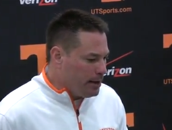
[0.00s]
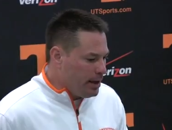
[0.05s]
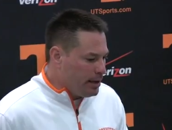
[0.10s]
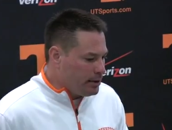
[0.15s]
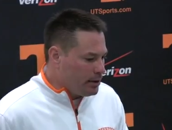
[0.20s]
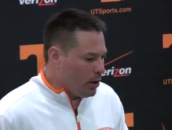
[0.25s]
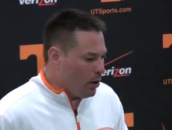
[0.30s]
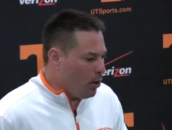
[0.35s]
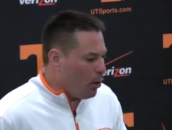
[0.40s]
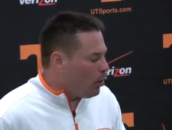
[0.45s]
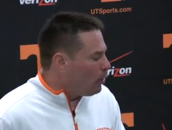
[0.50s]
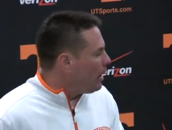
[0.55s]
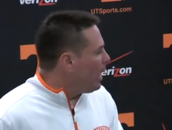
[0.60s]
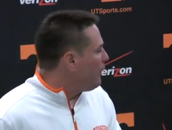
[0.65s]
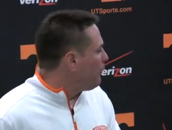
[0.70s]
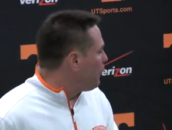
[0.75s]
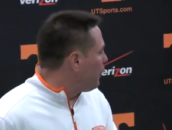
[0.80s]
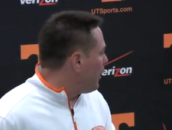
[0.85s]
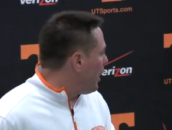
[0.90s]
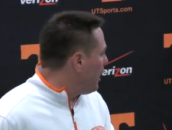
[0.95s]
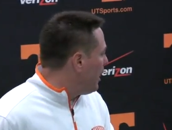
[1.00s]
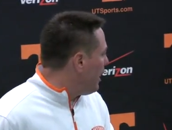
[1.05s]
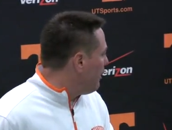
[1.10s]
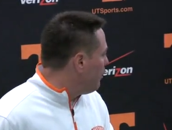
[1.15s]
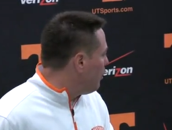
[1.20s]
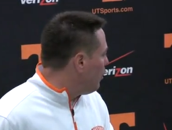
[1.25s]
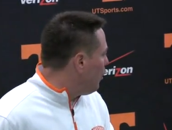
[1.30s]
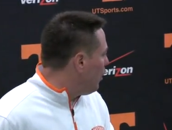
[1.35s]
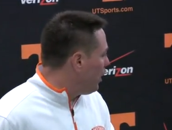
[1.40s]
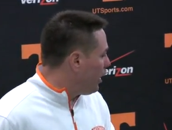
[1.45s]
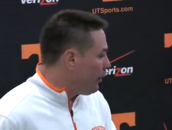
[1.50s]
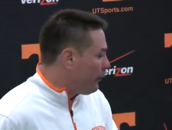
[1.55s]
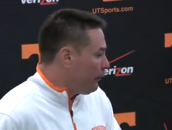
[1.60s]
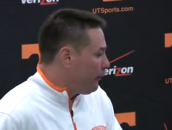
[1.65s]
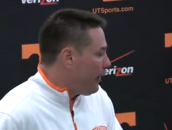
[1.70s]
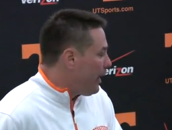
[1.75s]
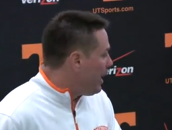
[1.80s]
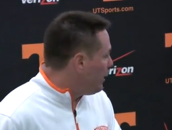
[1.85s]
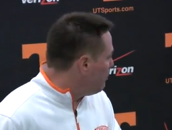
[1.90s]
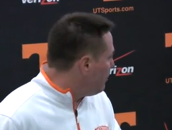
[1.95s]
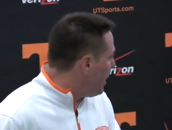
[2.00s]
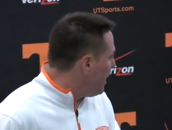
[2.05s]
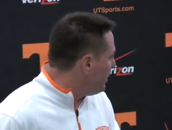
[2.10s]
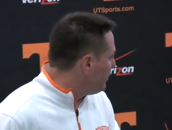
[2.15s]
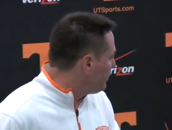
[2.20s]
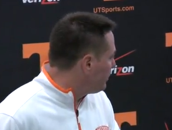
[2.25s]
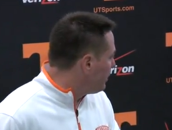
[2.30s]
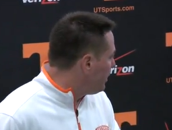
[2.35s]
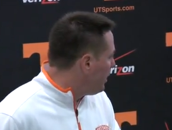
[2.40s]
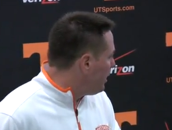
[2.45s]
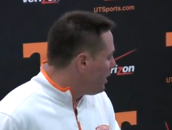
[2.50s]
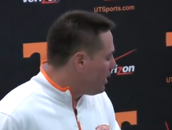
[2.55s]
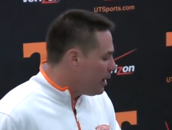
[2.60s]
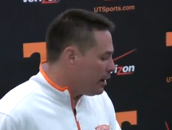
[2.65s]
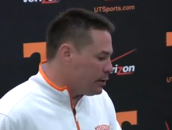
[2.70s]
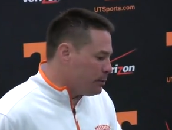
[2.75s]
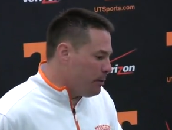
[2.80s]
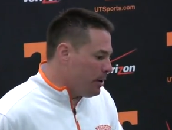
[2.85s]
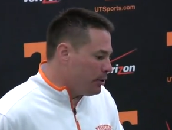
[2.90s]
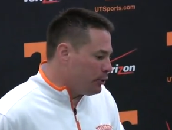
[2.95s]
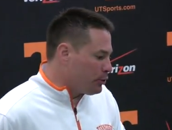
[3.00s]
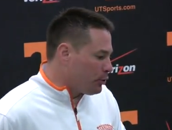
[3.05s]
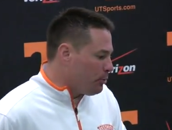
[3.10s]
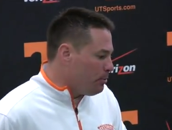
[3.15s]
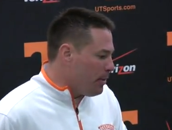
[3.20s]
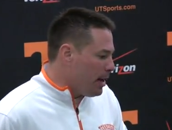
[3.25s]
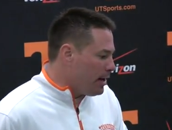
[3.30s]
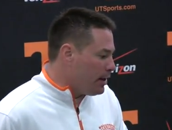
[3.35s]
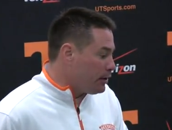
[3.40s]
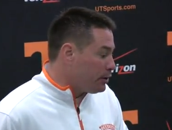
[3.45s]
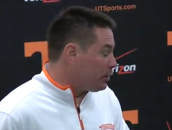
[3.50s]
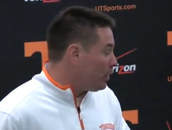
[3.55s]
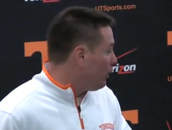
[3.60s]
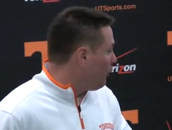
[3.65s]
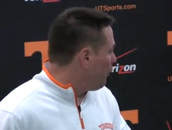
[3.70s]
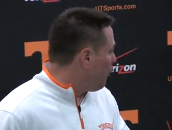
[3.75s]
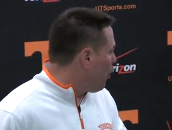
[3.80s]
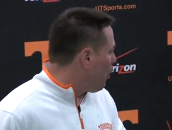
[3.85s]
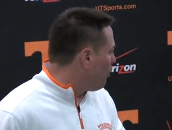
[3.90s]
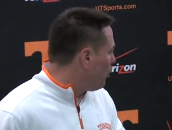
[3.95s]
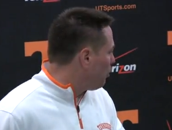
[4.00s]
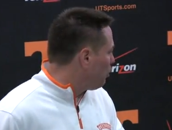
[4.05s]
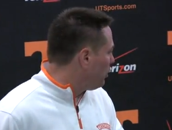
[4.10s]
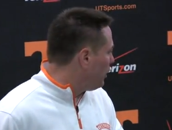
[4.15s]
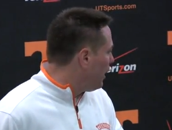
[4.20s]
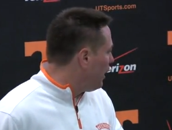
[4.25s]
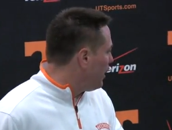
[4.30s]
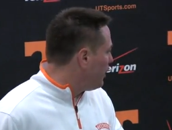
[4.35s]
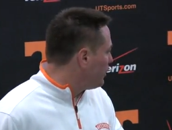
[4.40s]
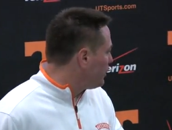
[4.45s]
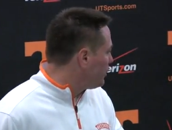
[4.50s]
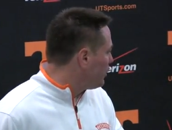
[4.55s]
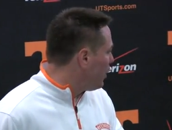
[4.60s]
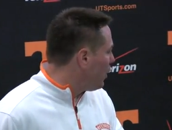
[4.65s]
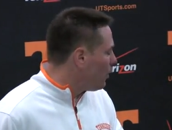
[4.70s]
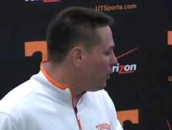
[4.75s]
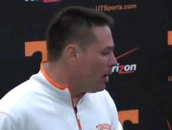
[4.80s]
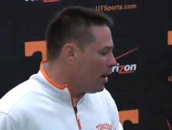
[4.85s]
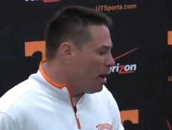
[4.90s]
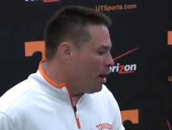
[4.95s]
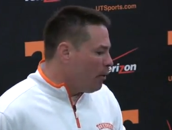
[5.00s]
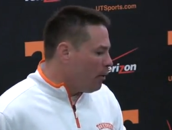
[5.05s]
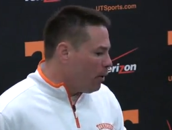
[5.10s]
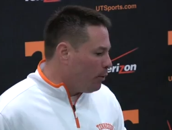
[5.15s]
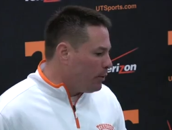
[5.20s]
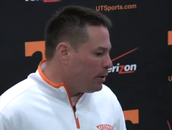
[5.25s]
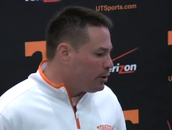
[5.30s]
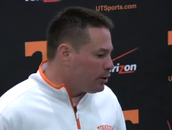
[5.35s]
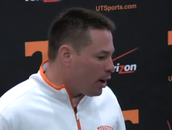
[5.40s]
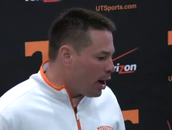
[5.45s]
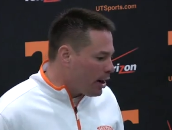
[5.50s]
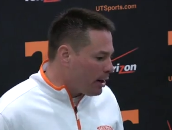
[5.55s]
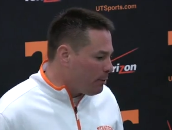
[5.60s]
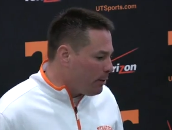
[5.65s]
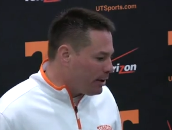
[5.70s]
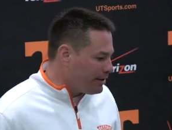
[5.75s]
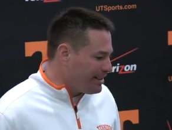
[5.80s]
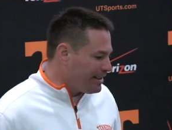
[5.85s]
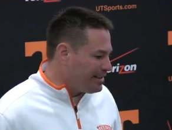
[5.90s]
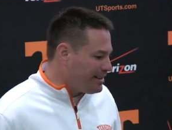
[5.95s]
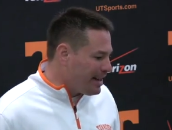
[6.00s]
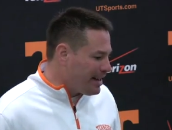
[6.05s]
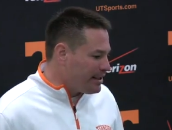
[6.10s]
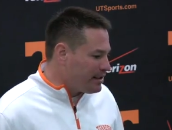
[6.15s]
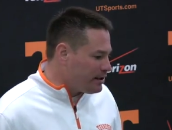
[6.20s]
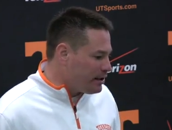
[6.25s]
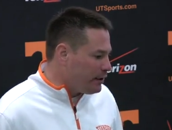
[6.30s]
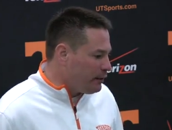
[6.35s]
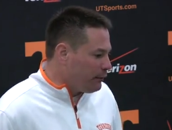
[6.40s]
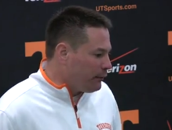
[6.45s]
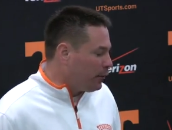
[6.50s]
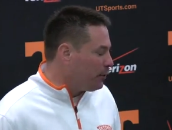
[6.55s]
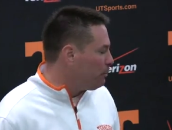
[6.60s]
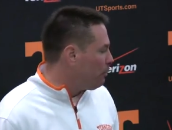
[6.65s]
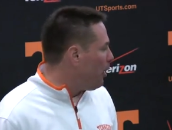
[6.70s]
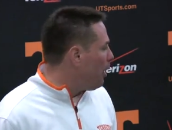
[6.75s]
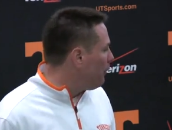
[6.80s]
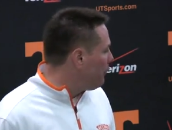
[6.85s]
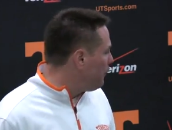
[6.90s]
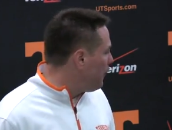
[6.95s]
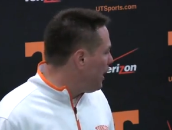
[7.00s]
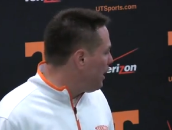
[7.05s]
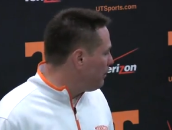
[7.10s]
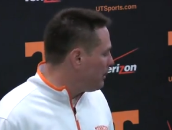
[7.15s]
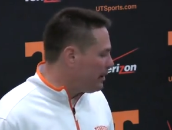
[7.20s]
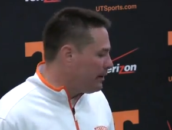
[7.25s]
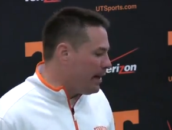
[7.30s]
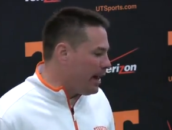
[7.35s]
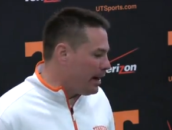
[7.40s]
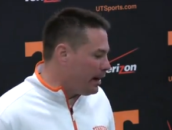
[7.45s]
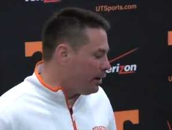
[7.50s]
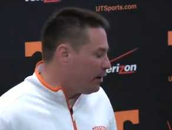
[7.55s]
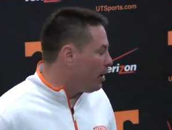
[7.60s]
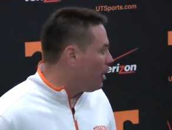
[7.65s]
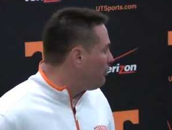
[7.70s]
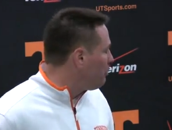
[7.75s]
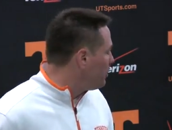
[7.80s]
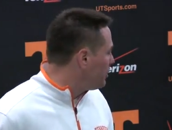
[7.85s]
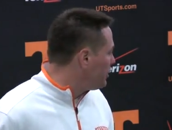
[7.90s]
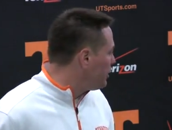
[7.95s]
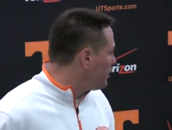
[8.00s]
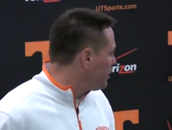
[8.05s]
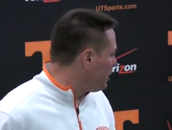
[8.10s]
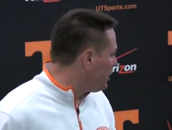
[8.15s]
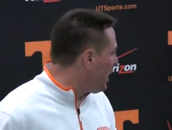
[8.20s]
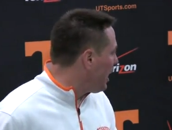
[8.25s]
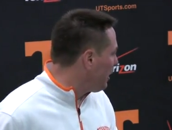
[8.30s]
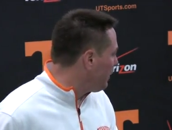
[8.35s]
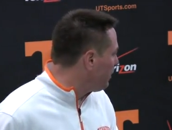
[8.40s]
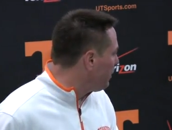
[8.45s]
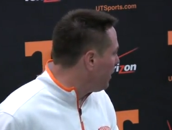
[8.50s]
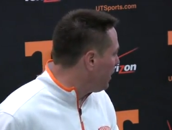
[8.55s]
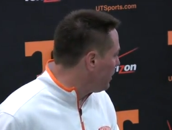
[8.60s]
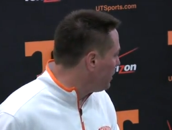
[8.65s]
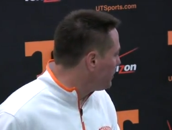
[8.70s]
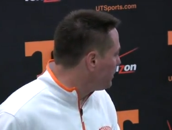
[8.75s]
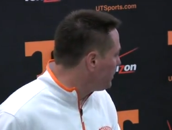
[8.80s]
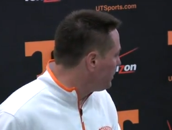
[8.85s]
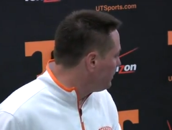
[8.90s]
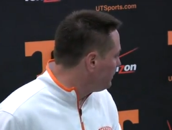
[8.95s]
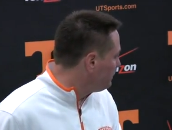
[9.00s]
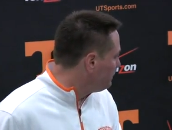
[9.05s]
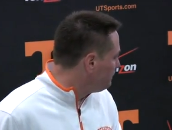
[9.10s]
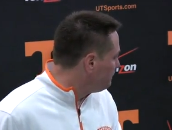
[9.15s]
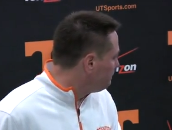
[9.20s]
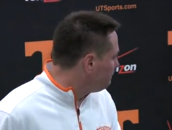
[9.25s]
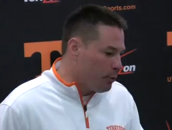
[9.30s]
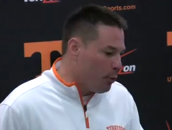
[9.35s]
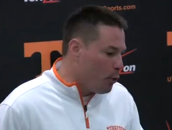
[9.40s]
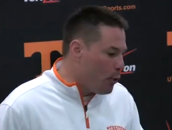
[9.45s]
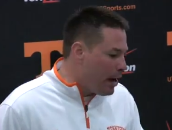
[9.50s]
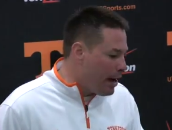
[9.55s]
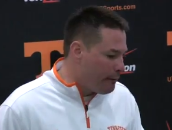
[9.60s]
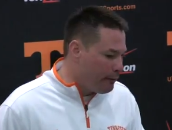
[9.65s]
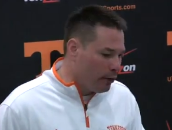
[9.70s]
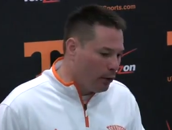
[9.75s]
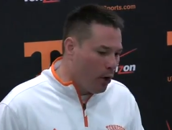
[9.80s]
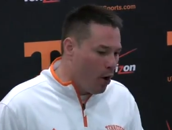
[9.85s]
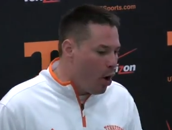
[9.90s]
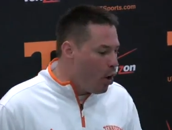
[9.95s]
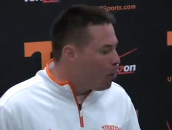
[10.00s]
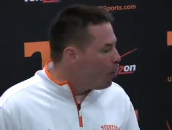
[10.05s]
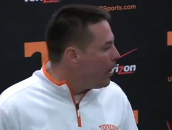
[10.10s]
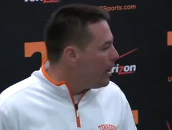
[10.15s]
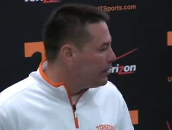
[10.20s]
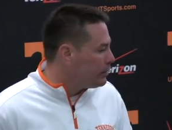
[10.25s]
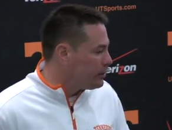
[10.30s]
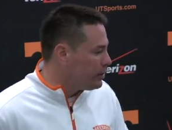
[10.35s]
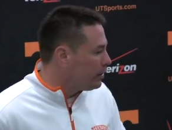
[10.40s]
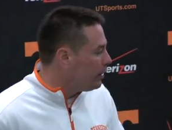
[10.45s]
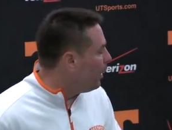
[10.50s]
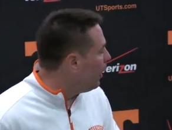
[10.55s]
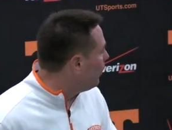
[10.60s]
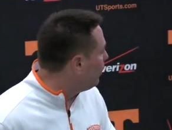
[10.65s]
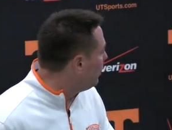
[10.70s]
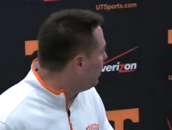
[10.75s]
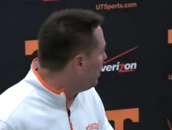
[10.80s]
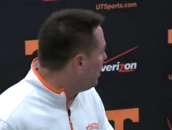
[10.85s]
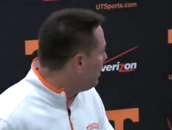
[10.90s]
it's a whole effort on everyone. Our fan base has been tremendous, our former players. So when we talk about the Tennessee football family, that encompasses a lot of things. But we have a long ways to go.